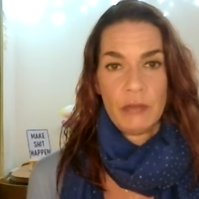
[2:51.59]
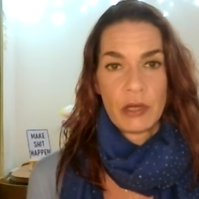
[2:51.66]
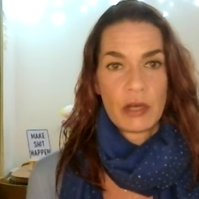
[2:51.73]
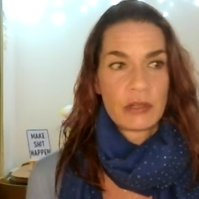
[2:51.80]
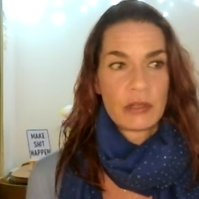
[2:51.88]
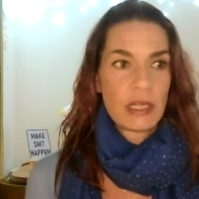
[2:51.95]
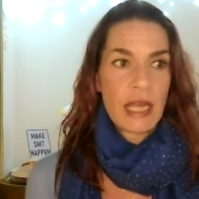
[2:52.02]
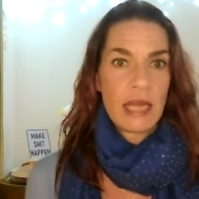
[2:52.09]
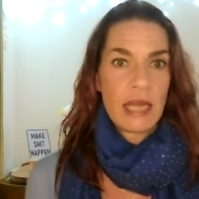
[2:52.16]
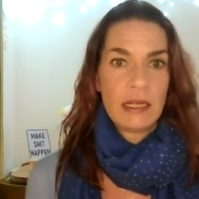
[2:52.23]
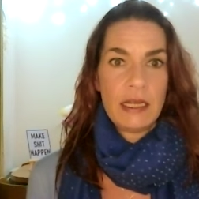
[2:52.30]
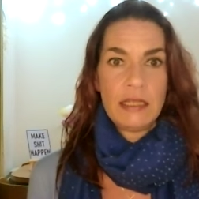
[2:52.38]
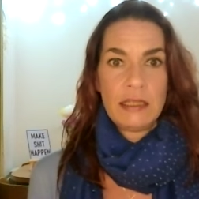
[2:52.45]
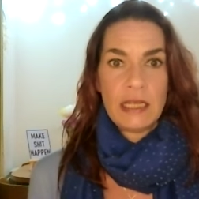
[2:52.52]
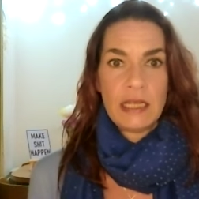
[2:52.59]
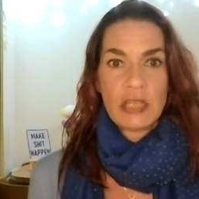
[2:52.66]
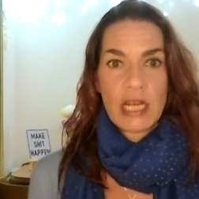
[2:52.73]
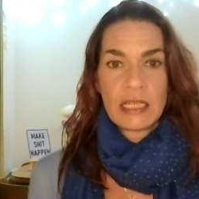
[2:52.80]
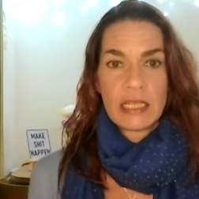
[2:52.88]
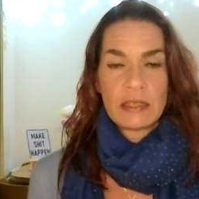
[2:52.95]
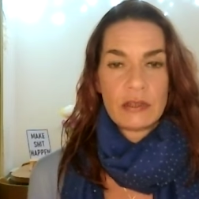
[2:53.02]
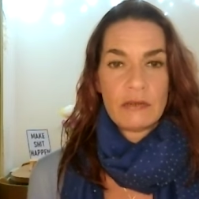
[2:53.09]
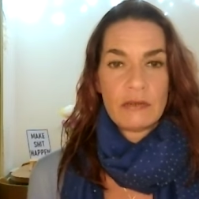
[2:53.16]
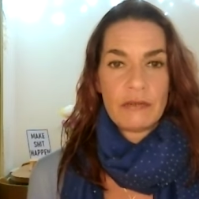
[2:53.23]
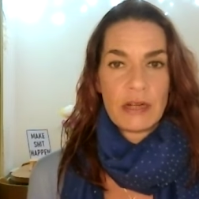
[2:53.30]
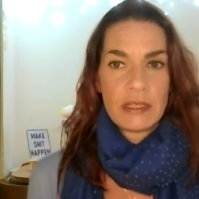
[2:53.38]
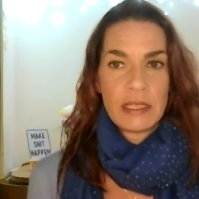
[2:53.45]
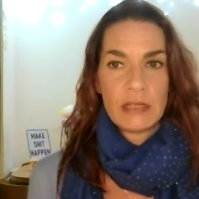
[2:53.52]
because again, it, it shatters your
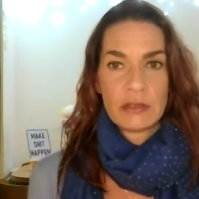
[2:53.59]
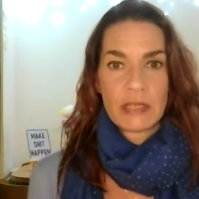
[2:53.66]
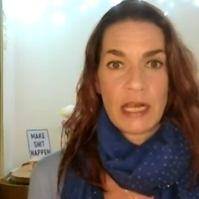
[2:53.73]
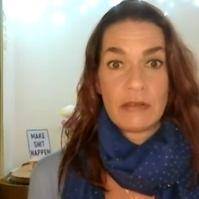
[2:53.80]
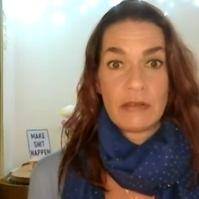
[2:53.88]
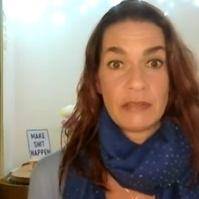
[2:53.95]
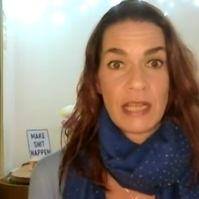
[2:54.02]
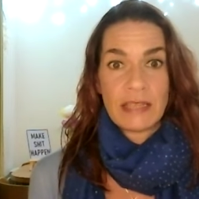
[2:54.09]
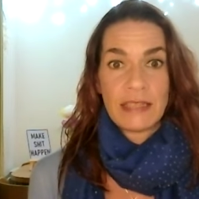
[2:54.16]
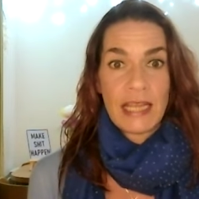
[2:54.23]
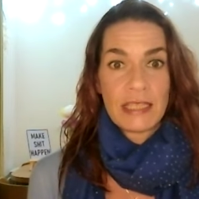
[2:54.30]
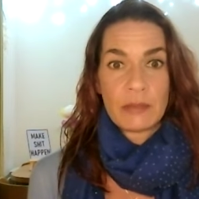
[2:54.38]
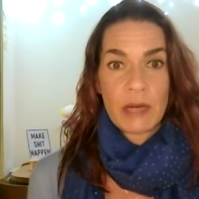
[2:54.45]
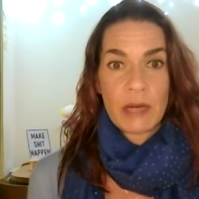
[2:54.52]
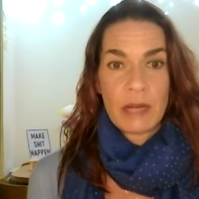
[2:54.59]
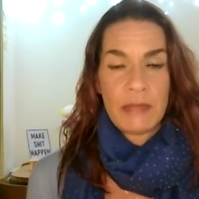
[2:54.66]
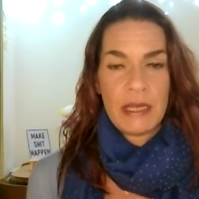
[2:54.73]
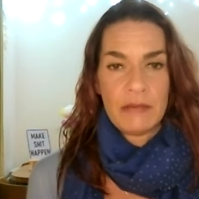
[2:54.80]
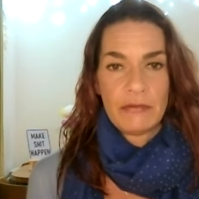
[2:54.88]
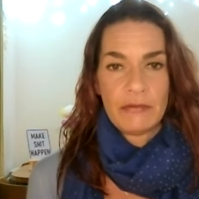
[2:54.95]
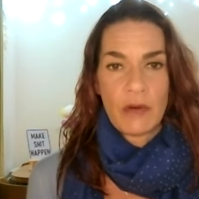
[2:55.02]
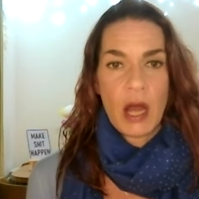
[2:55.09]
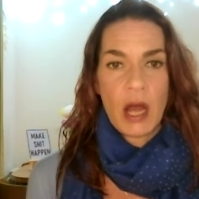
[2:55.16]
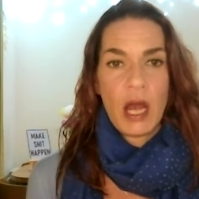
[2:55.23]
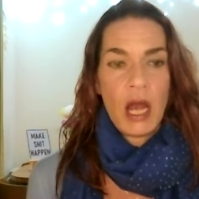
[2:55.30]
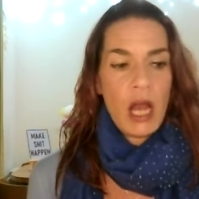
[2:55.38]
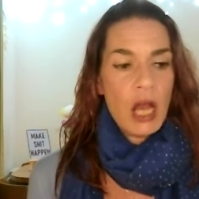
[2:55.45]
false ego self. That that's what I'm here for.